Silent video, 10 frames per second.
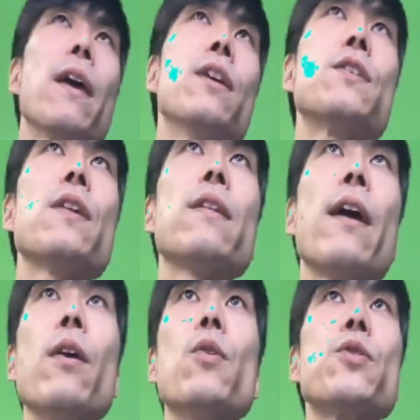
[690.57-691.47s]
page that
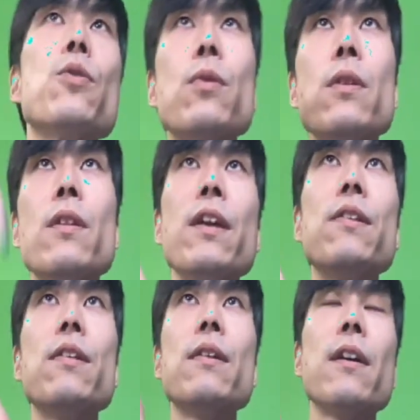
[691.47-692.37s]
I also
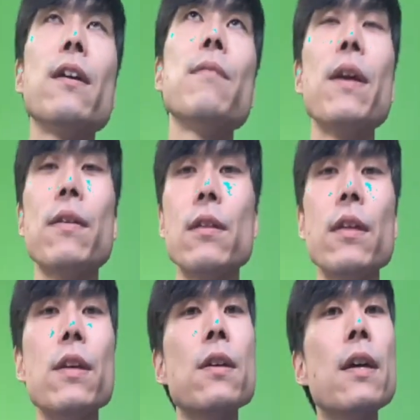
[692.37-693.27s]
link, make the
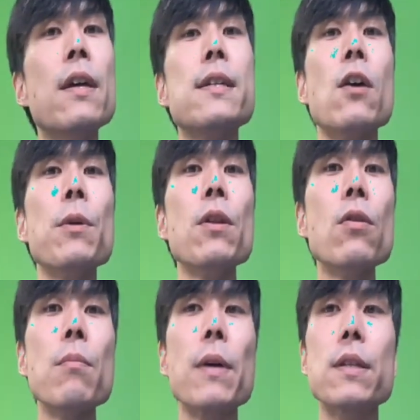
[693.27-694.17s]
link down
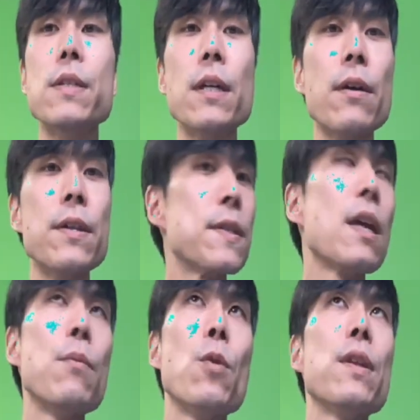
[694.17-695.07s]
below, but it's the
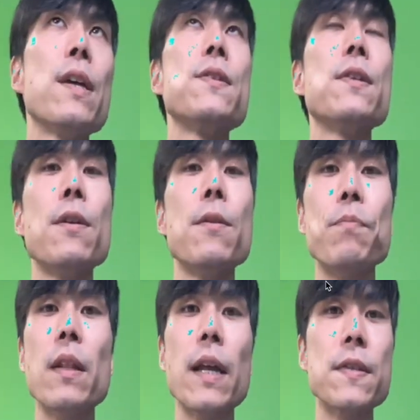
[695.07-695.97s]
same one as
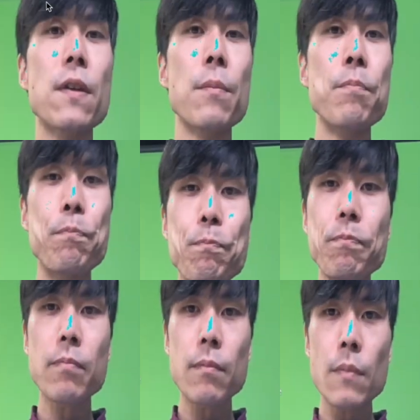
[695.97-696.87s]
last time.
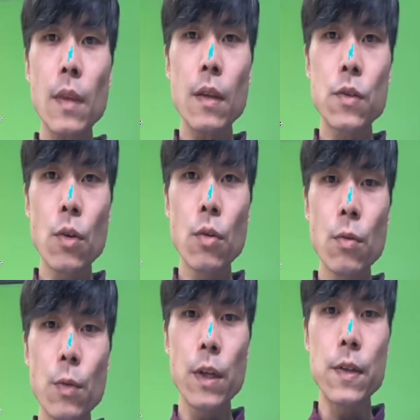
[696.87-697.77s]
So
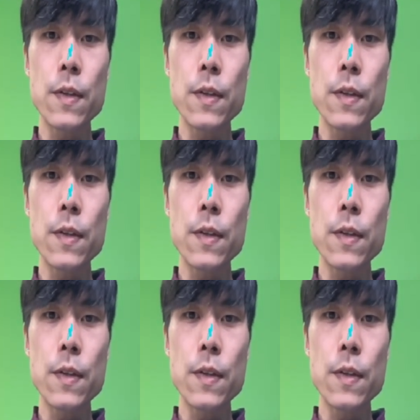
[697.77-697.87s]
we did